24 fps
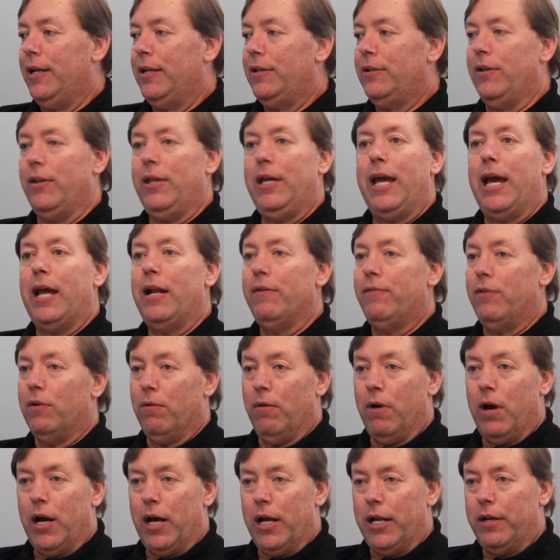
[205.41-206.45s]
to the end of a
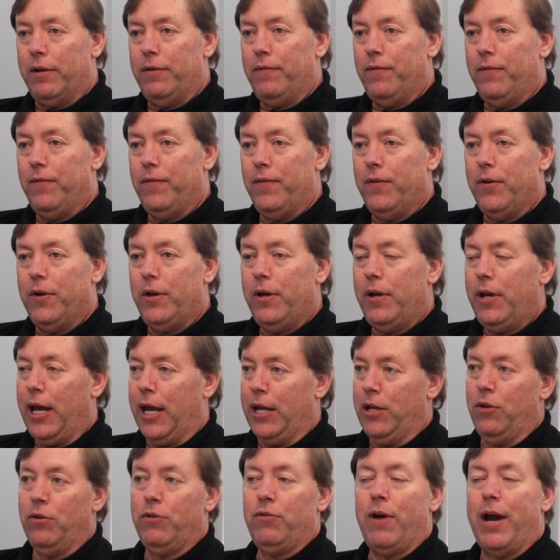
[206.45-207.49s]
run
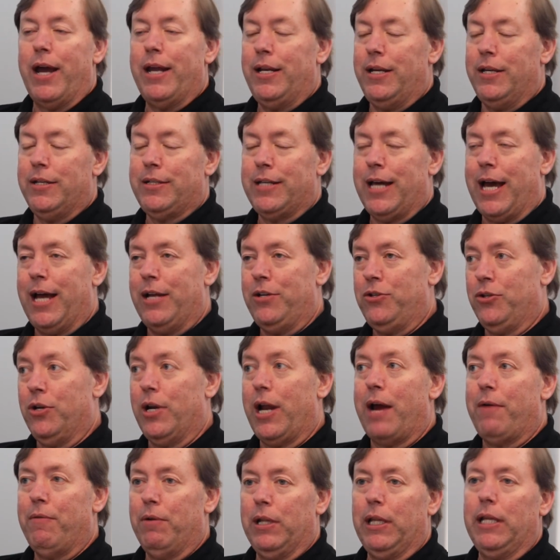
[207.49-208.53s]
and you're trying to decide, should
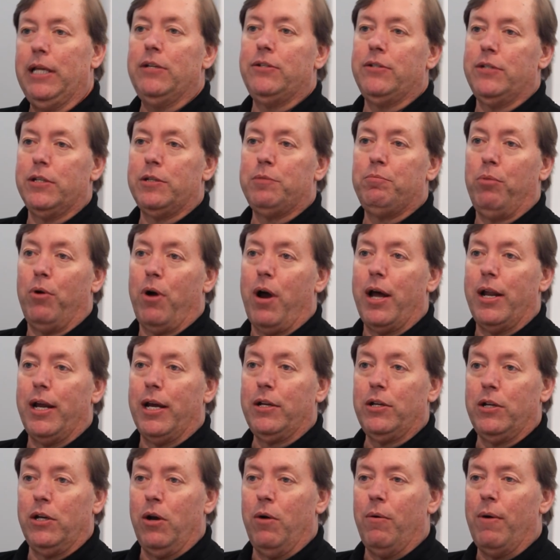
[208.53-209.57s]
I release this
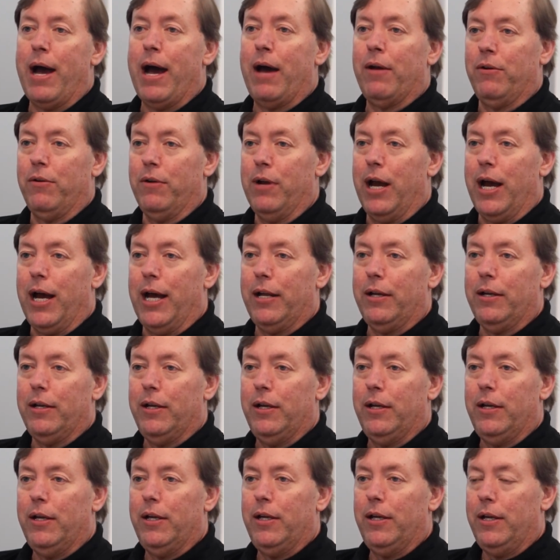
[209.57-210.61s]
product to go out or not?
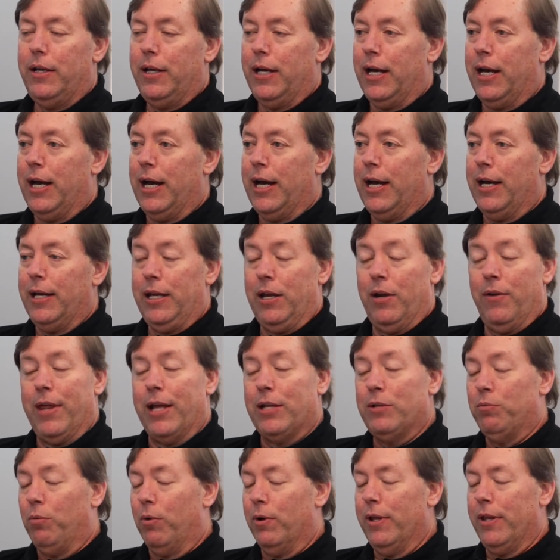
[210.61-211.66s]

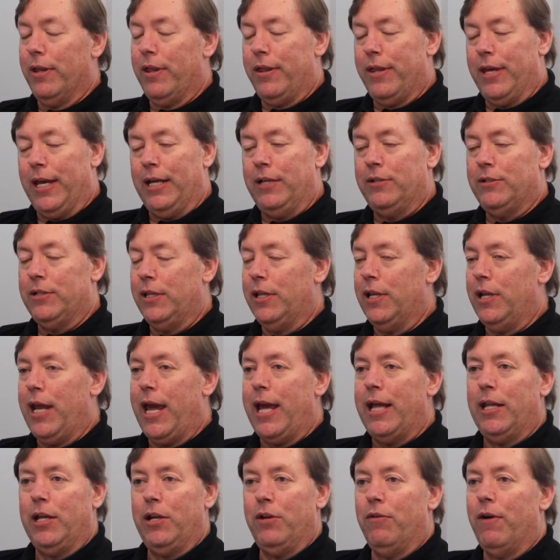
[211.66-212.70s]
That's one of the things in the
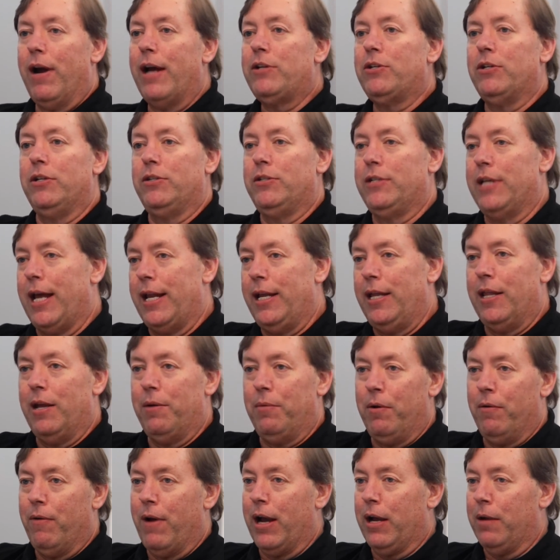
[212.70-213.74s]
daily direction setting that
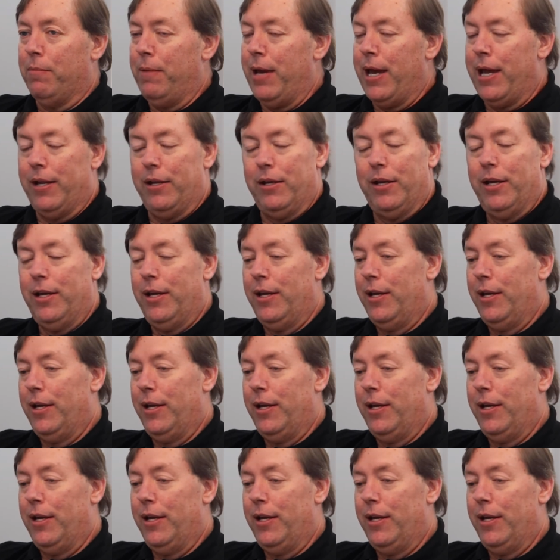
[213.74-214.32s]
we recommend.